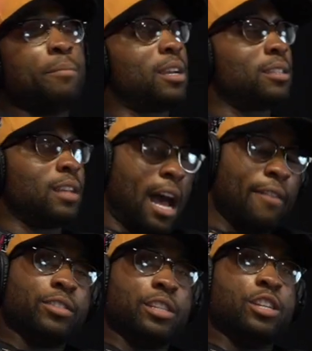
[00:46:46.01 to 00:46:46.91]
because
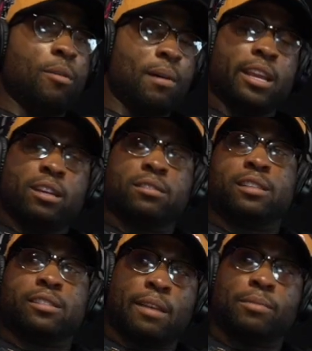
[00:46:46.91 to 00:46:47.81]
obviously nobody else
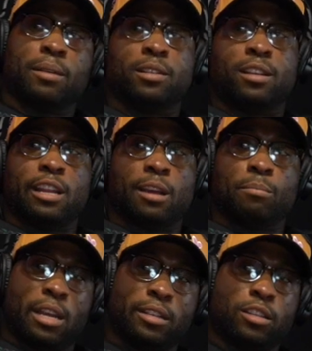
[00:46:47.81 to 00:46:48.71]
has stepped up to the damn
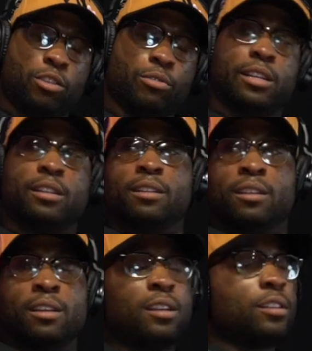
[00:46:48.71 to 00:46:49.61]
plate to do it.
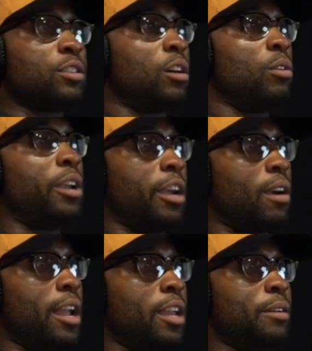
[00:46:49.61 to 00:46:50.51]
Facts. So here
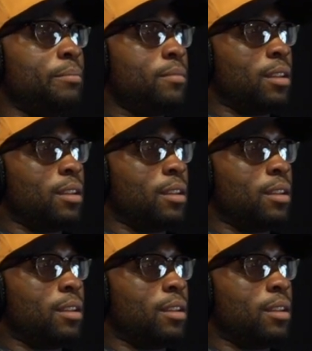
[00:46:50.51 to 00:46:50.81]
I am,